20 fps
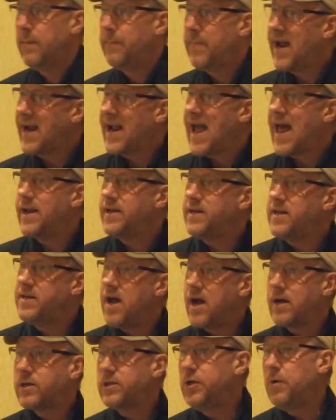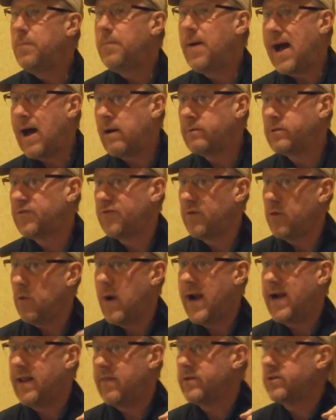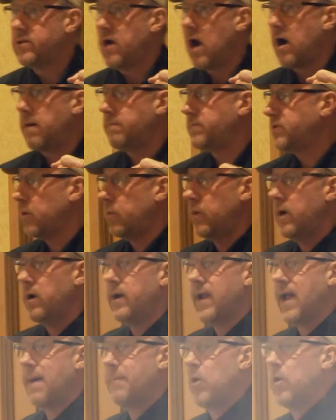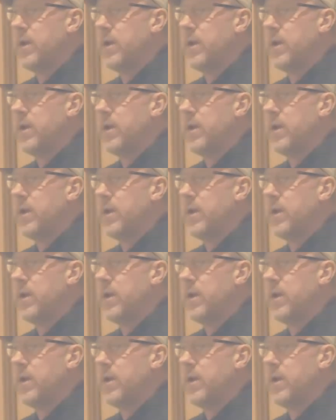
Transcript: but I got to deduct 2 pounds for the weight of the tarp. So really I'm